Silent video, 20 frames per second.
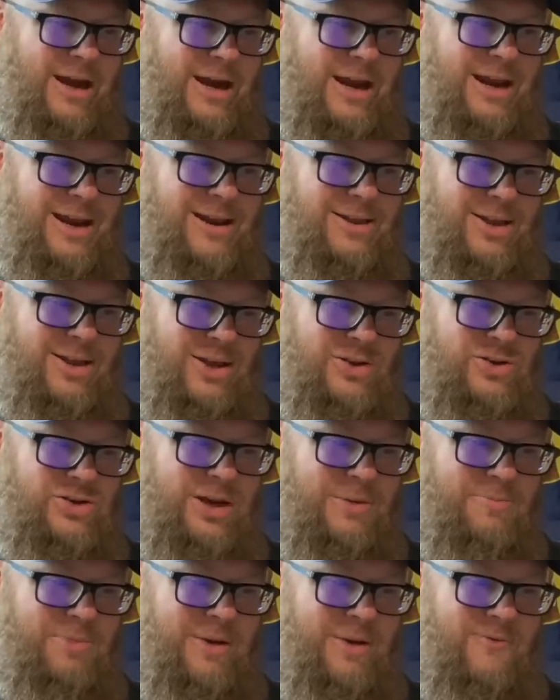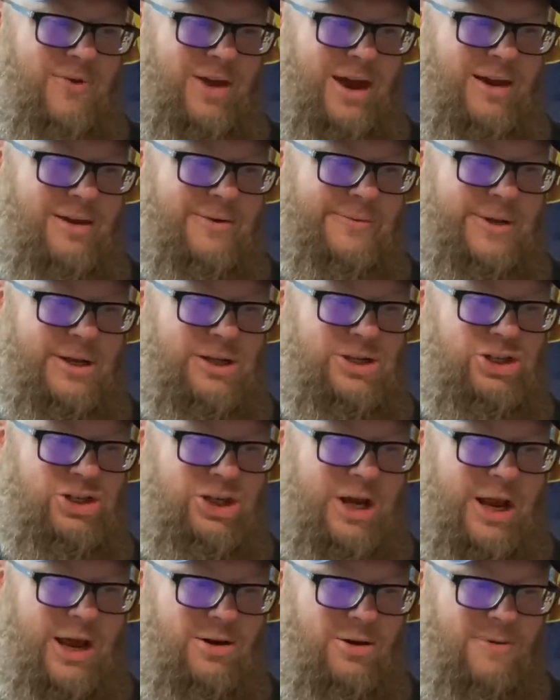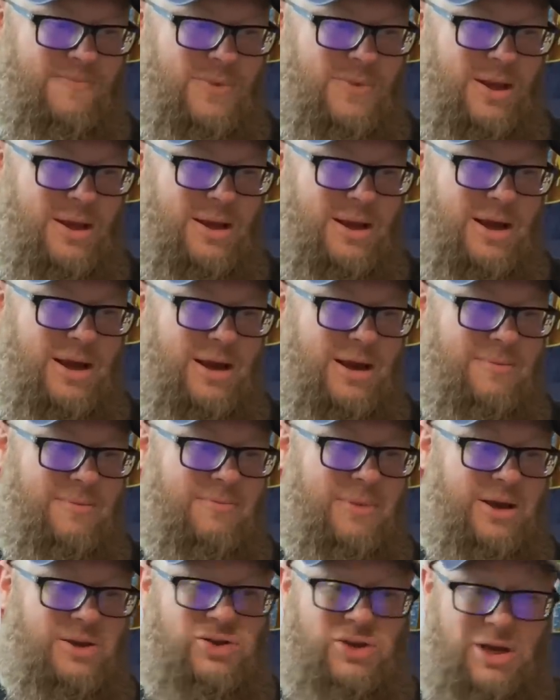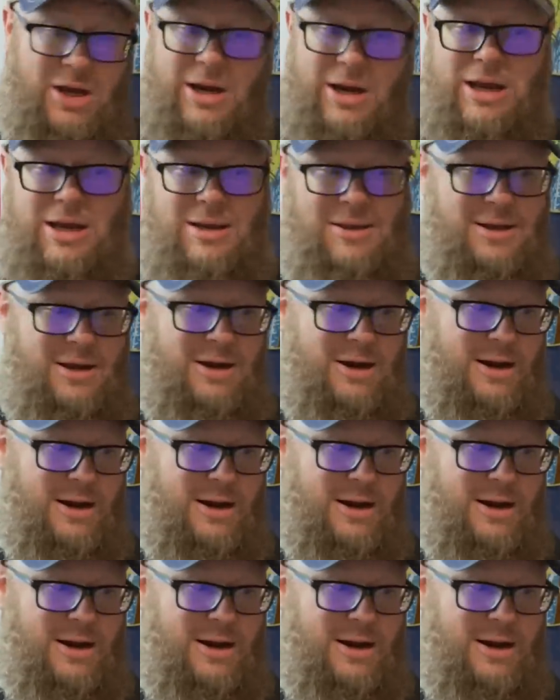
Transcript: Ethan said, big fan of the channel. My son Ethan and